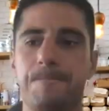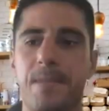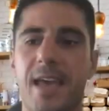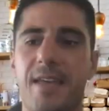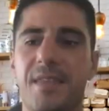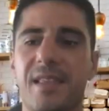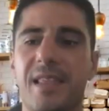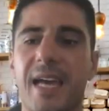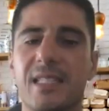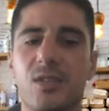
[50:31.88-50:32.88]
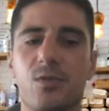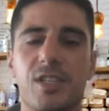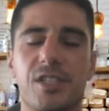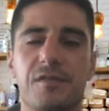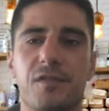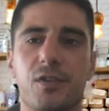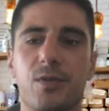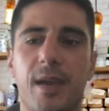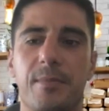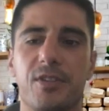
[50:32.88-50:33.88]
And the last question for you,
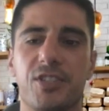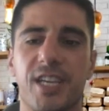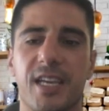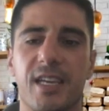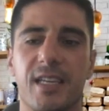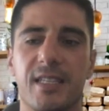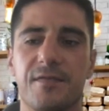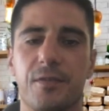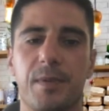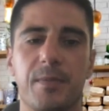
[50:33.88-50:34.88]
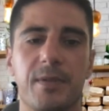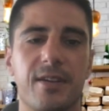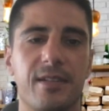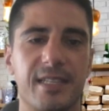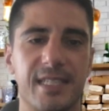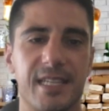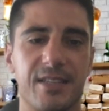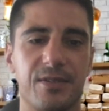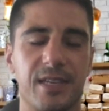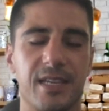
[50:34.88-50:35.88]
Amber J, is for people that are listening
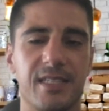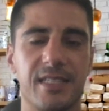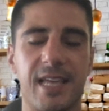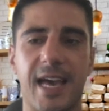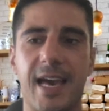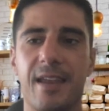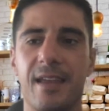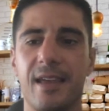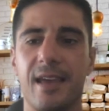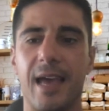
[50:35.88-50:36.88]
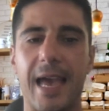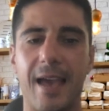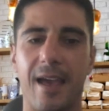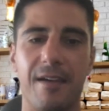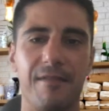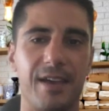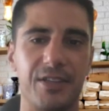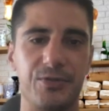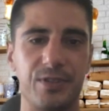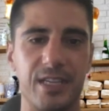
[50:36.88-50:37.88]
to this that have a
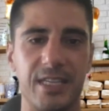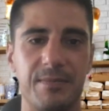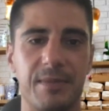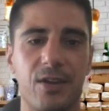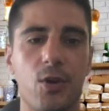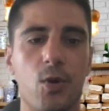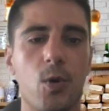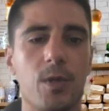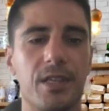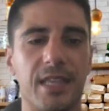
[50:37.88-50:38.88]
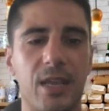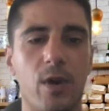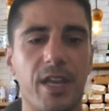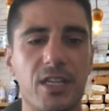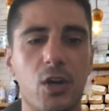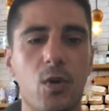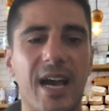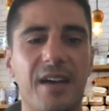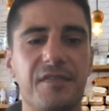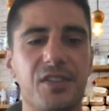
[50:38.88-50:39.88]
dream, a goal that they want to go
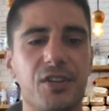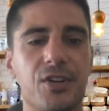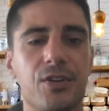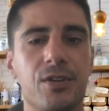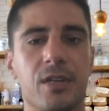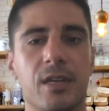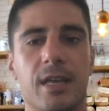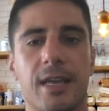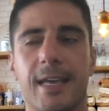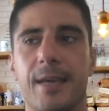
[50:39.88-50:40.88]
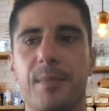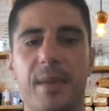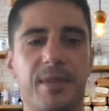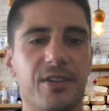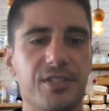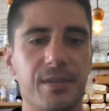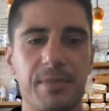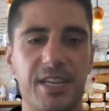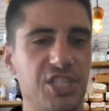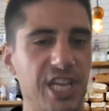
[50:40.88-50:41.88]
after, and maybe there's a
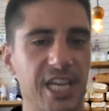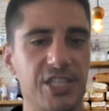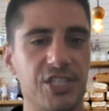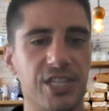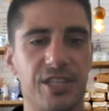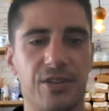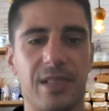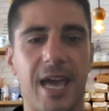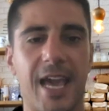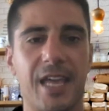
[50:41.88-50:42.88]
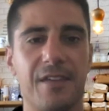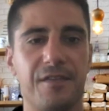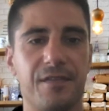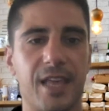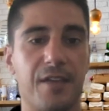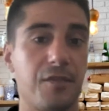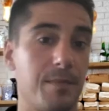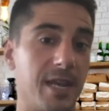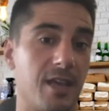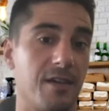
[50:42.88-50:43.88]
big change in their life. Like for
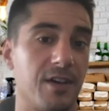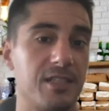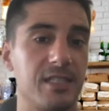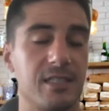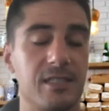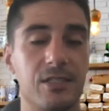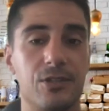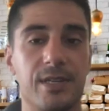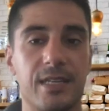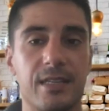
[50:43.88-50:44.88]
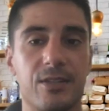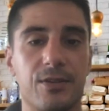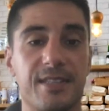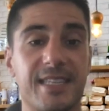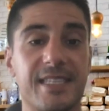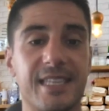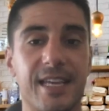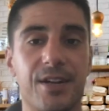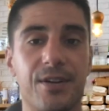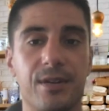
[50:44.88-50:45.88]
many of us during this
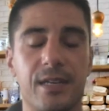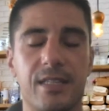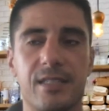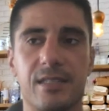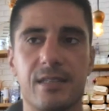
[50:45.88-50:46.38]
year, it's